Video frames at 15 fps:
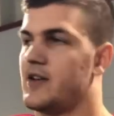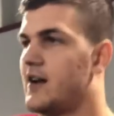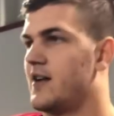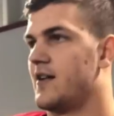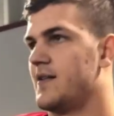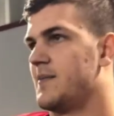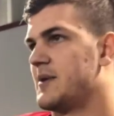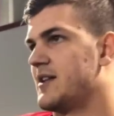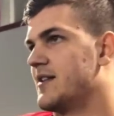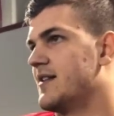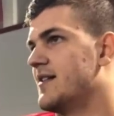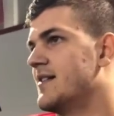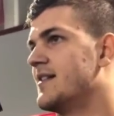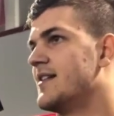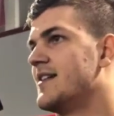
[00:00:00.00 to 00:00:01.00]
doubt. I mean.
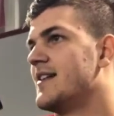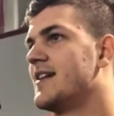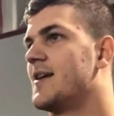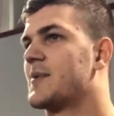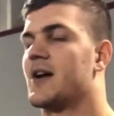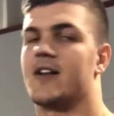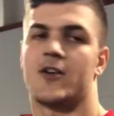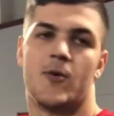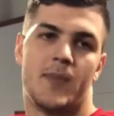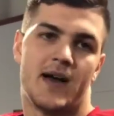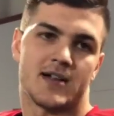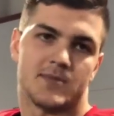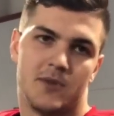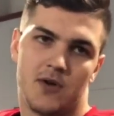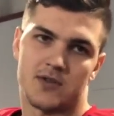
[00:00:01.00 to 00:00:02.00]
Uh, I'm kind of going
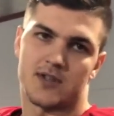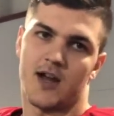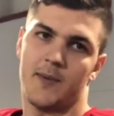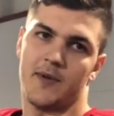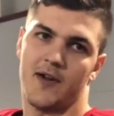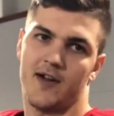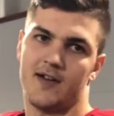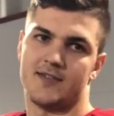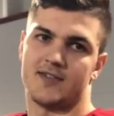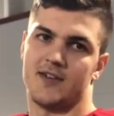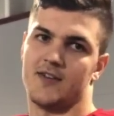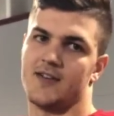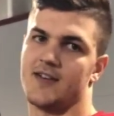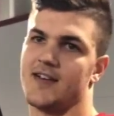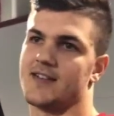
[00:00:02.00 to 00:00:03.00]
back to my own stopping ground,
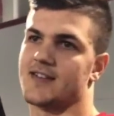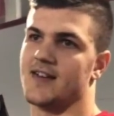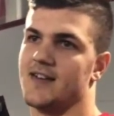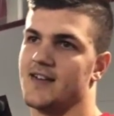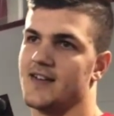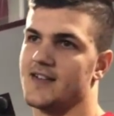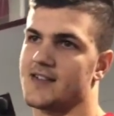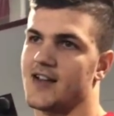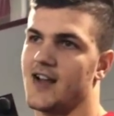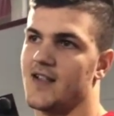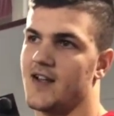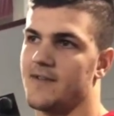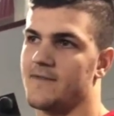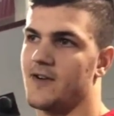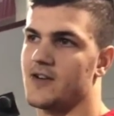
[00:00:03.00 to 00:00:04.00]
so it's kind of, it's kind of a
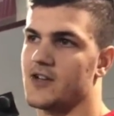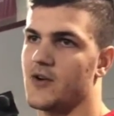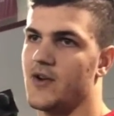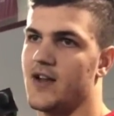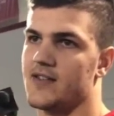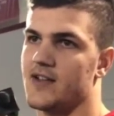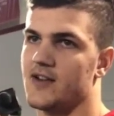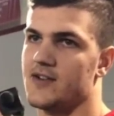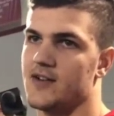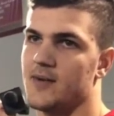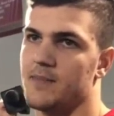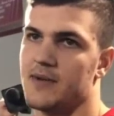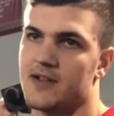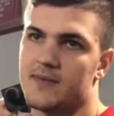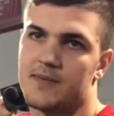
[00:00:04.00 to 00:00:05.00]
lot of fun going out there and uh,
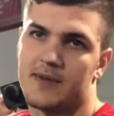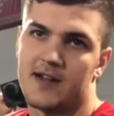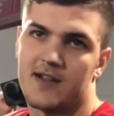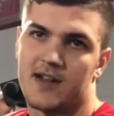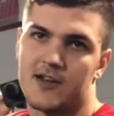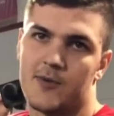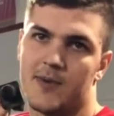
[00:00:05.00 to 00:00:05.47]
being allowed to